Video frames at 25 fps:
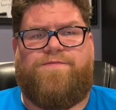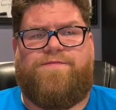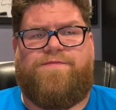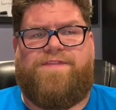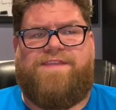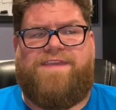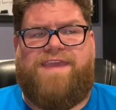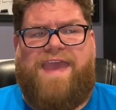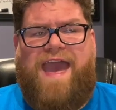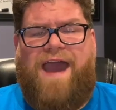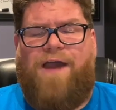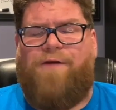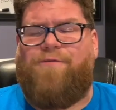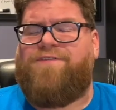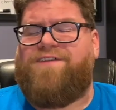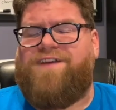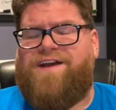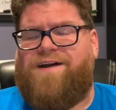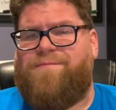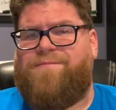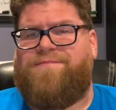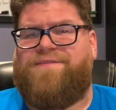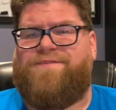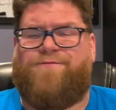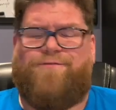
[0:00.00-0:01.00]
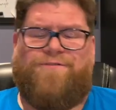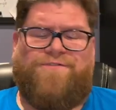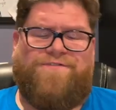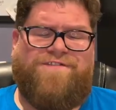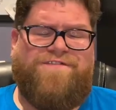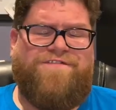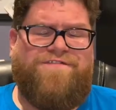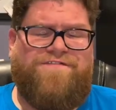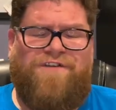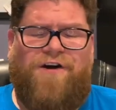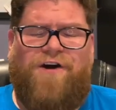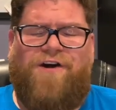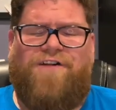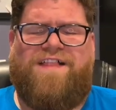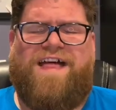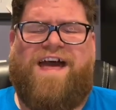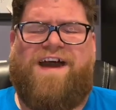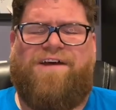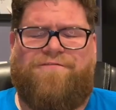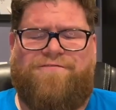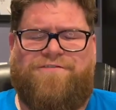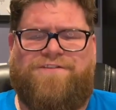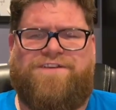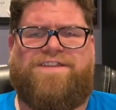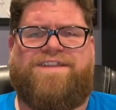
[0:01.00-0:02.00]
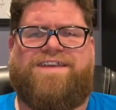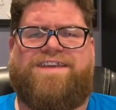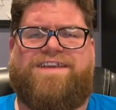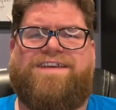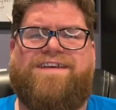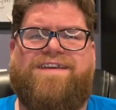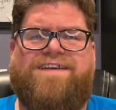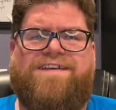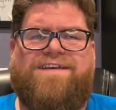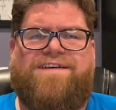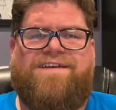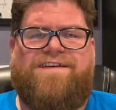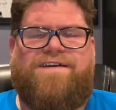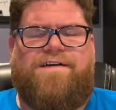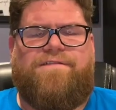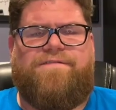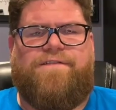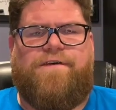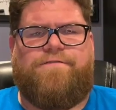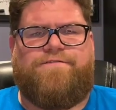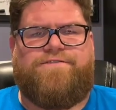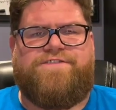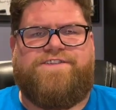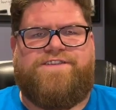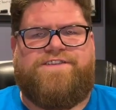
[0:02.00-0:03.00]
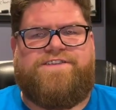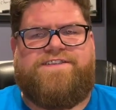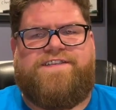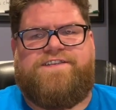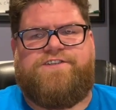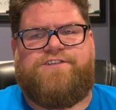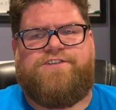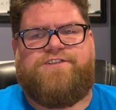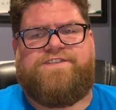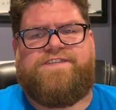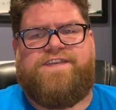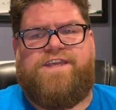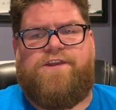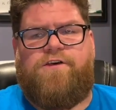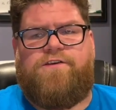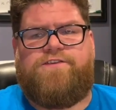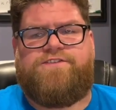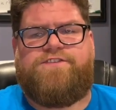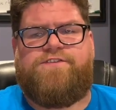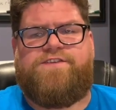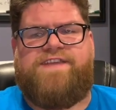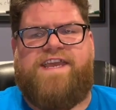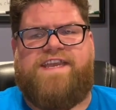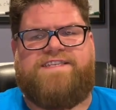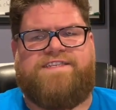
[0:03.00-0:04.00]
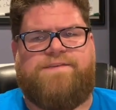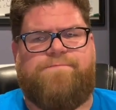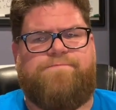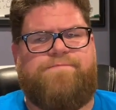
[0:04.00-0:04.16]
the outcome or the fallout, really, of those decisions. It also takes a